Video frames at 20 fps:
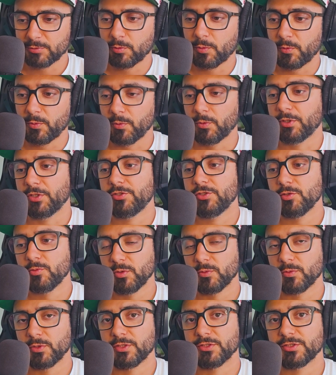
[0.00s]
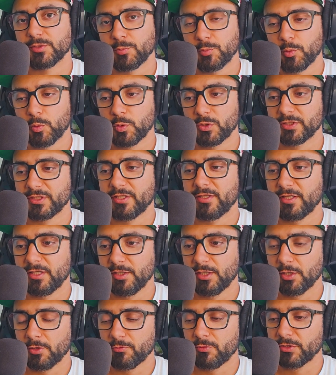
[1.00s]
That's what we want to do. We want to support
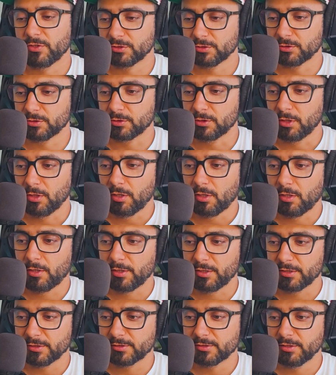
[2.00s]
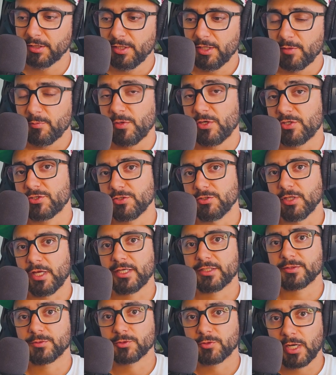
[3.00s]
the original artist. Make sure you
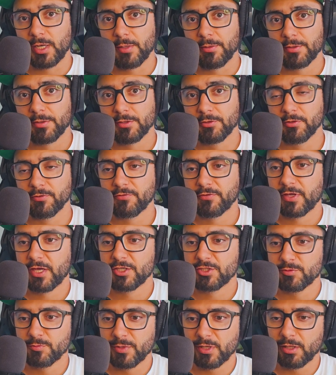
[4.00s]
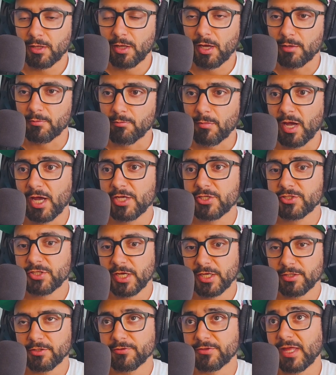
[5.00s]
like, subscribe, hit the notification bell on my
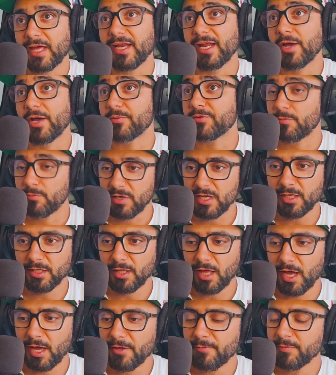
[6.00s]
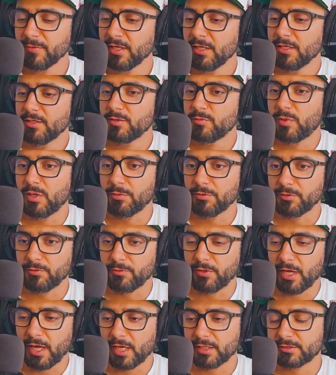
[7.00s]
channel. That helps me a lot. Be able
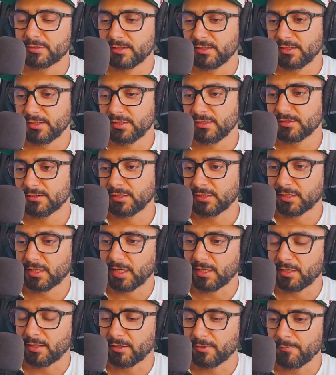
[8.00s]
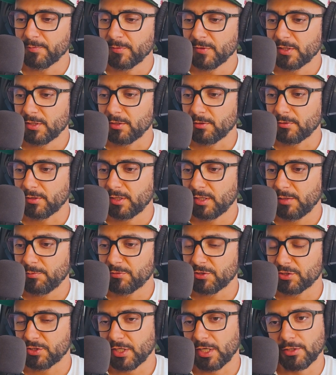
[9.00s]
to react to these and kind of, you know,
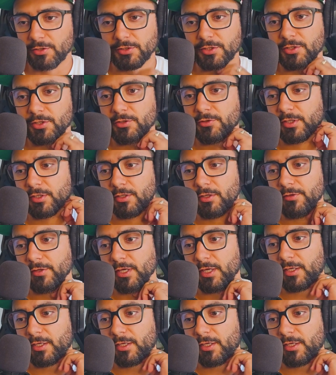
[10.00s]
keep the channel going and all